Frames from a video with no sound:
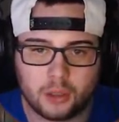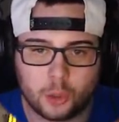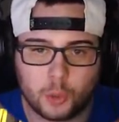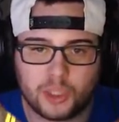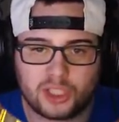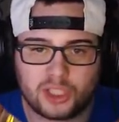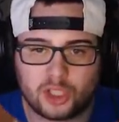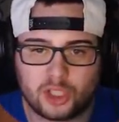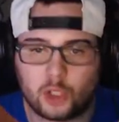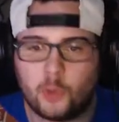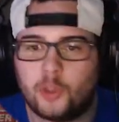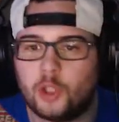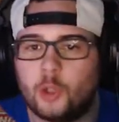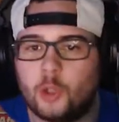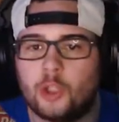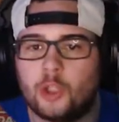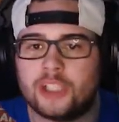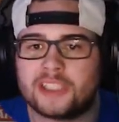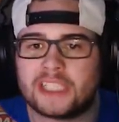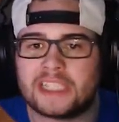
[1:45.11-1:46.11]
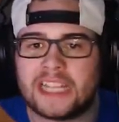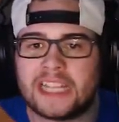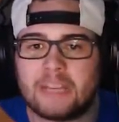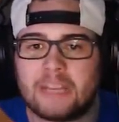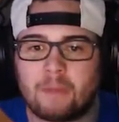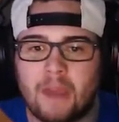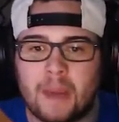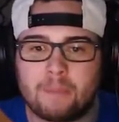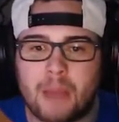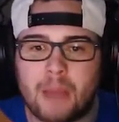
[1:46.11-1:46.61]
We just you you just
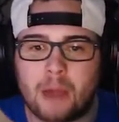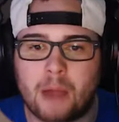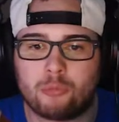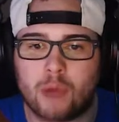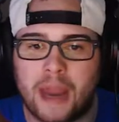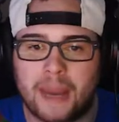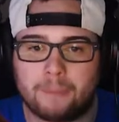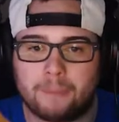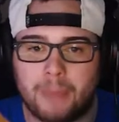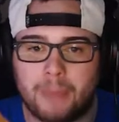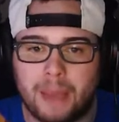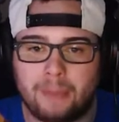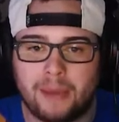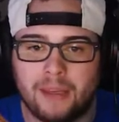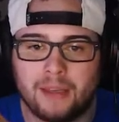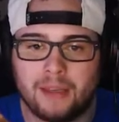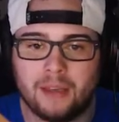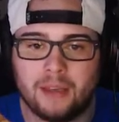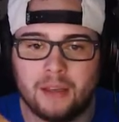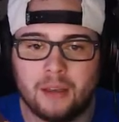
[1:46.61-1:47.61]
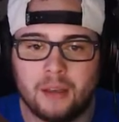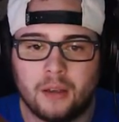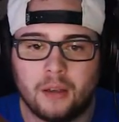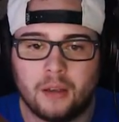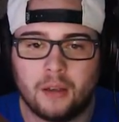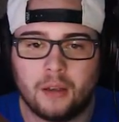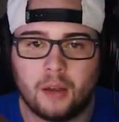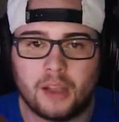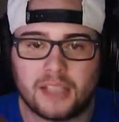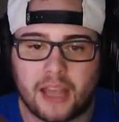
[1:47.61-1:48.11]
leave hitting my rank, baby.
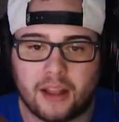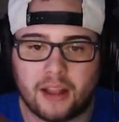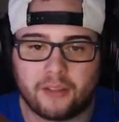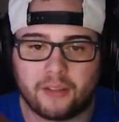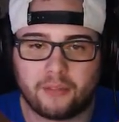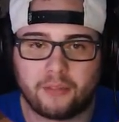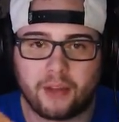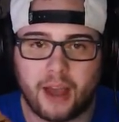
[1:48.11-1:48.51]
What's that?